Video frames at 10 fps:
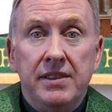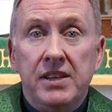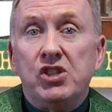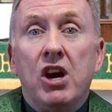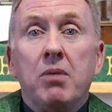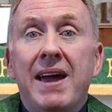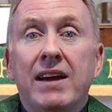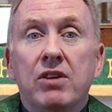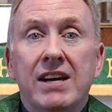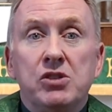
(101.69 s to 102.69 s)
This young
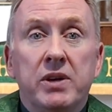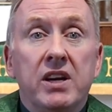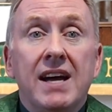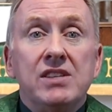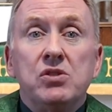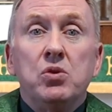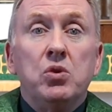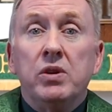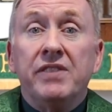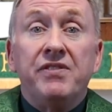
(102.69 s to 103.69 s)
man graduated high
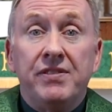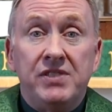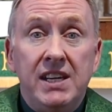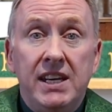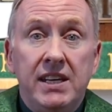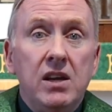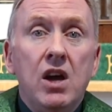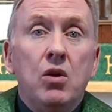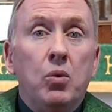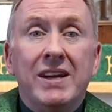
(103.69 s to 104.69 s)
school at 15,
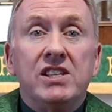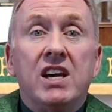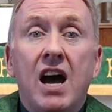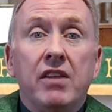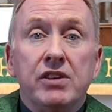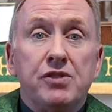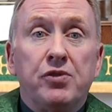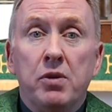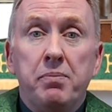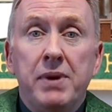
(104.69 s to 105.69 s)
went to college
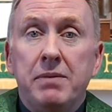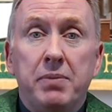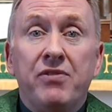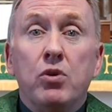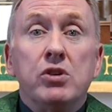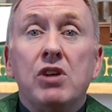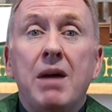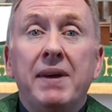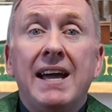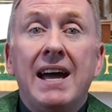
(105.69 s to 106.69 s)
for a bit before
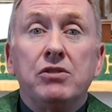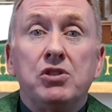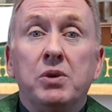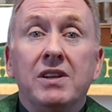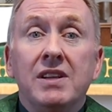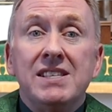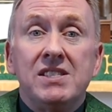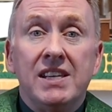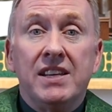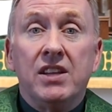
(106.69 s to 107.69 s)
dropping out to
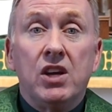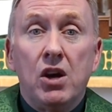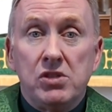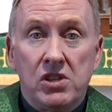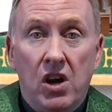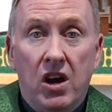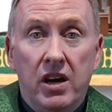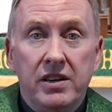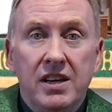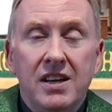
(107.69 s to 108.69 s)
enlist in the Coast
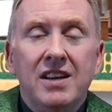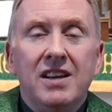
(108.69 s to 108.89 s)
Guard,